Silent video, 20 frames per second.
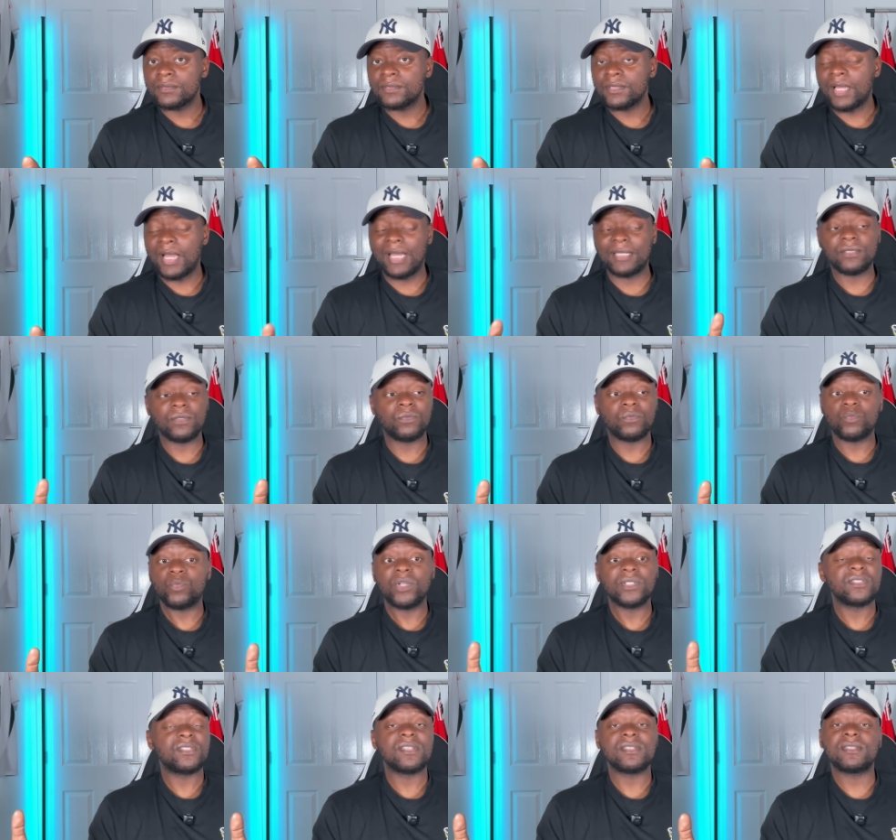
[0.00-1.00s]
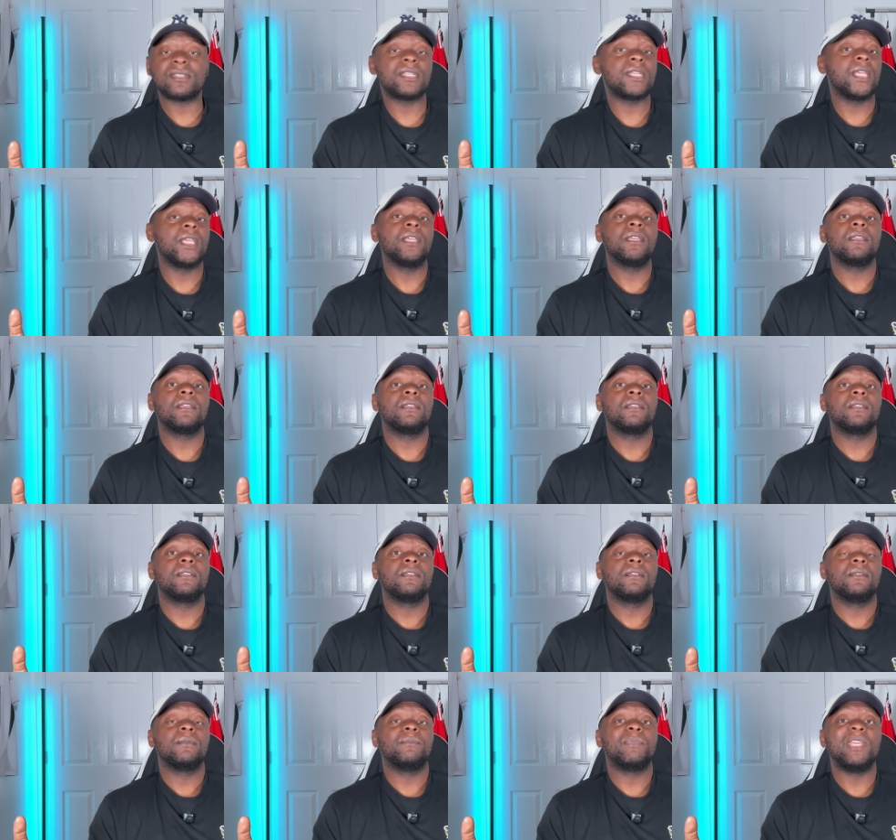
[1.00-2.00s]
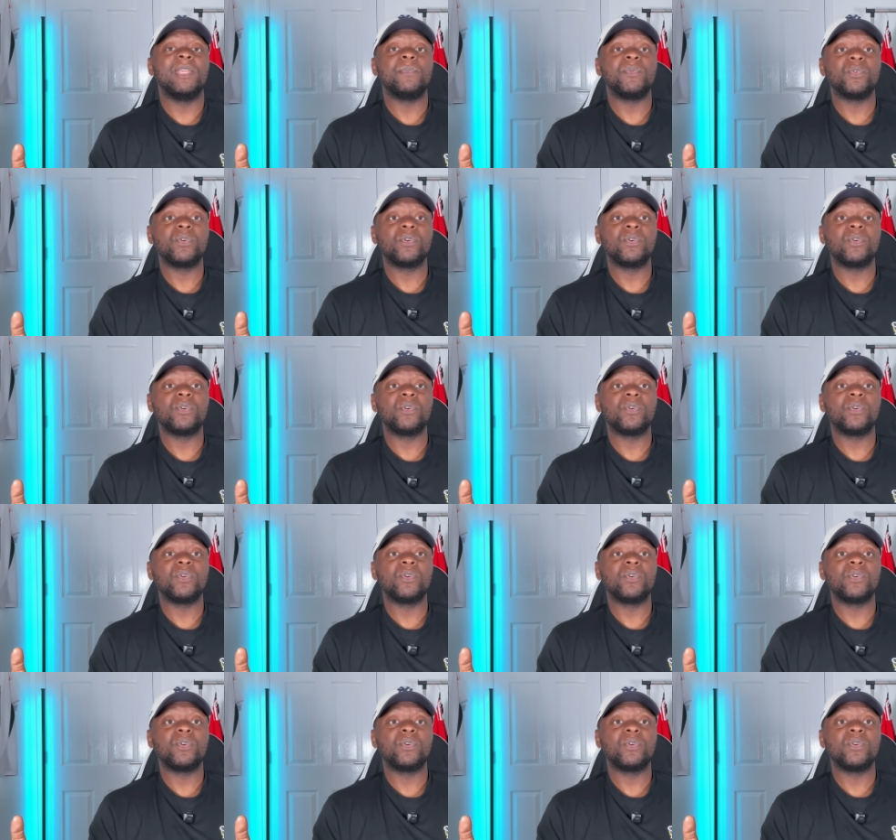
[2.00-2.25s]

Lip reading: I don't want to see people